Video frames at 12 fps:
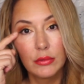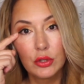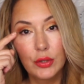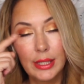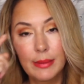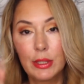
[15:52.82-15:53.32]

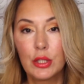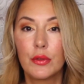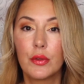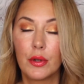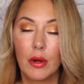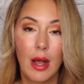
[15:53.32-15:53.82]
transmission
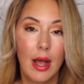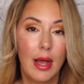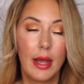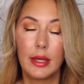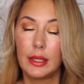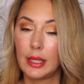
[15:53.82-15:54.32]
through your
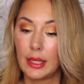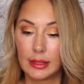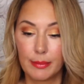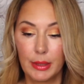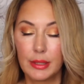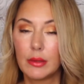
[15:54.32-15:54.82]
eye has
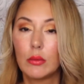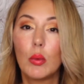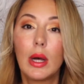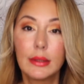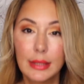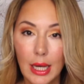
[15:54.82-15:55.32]
been
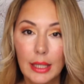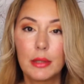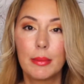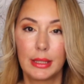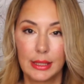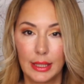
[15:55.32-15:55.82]
well
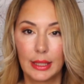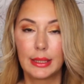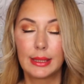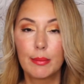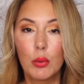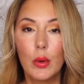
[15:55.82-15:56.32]
documented at
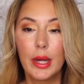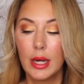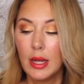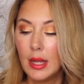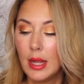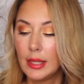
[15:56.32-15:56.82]
this point.
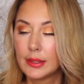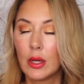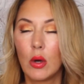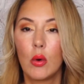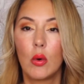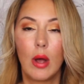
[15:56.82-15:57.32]

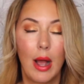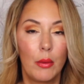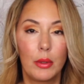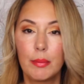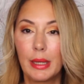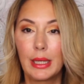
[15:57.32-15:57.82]
So I
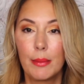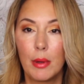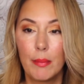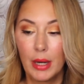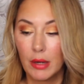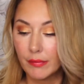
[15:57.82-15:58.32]
would pick up a
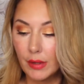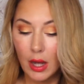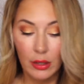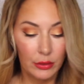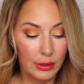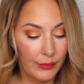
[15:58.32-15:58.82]
pair of
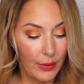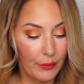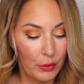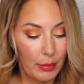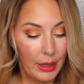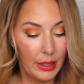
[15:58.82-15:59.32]
goggles for
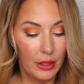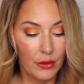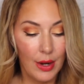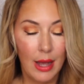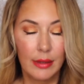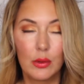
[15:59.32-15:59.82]
everybody in your
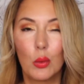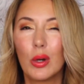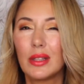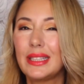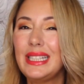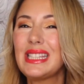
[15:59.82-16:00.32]
house, or
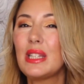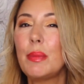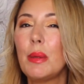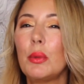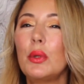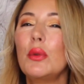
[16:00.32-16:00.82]
at least the
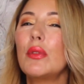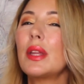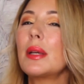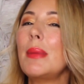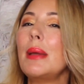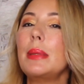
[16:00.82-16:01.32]
people who you
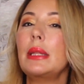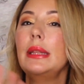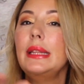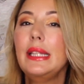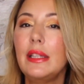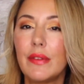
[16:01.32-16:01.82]
think may be
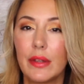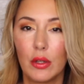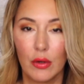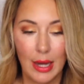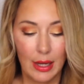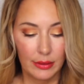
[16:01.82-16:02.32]
leaving
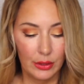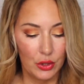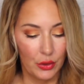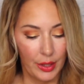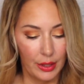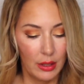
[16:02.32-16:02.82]
your house
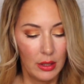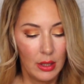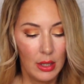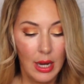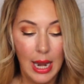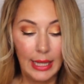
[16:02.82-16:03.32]
during
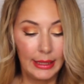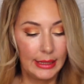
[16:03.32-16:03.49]
any